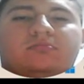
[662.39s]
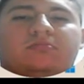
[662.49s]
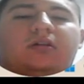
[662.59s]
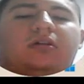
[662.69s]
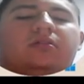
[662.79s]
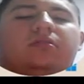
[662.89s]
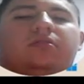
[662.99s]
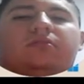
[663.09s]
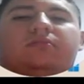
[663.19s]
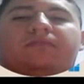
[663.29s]
Uh,
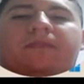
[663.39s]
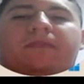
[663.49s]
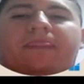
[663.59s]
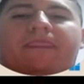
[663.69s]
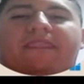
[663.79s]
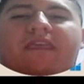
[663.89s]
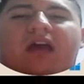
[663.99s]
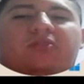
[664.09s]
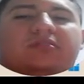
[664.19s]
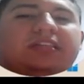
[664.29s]

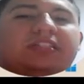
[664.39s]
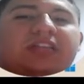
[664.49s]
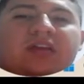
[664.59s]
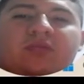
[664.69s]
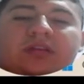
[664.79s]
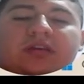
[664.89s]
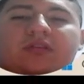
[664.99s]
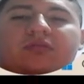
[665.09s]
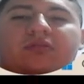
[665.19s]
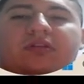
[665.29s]
I would say generally
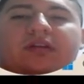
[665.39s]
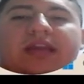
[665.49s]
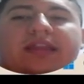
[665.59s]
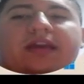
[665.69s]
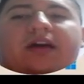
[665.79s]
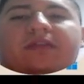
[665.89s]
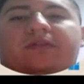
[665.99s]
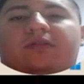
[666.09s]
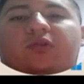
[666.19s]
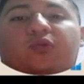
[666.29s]
or any other
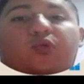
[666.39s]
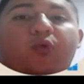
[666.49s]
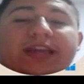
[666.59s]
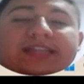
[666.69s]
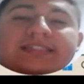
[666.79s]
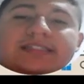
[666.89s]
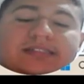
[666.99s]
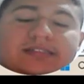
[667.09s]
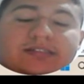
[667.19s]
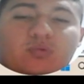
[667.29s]
or quiz
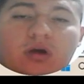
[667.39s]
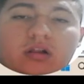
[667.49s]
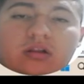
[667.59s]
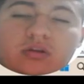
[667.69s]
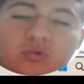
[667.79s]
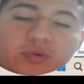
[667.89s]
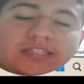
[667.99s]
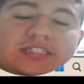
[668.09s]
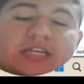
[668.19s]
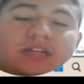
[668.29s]
as well. Quiz
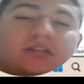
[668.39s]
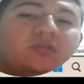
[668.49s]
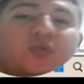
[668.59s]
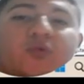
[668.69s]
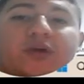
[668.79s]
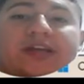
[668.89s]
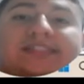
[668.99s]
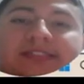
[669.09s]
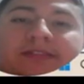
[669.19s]
generally or quiz.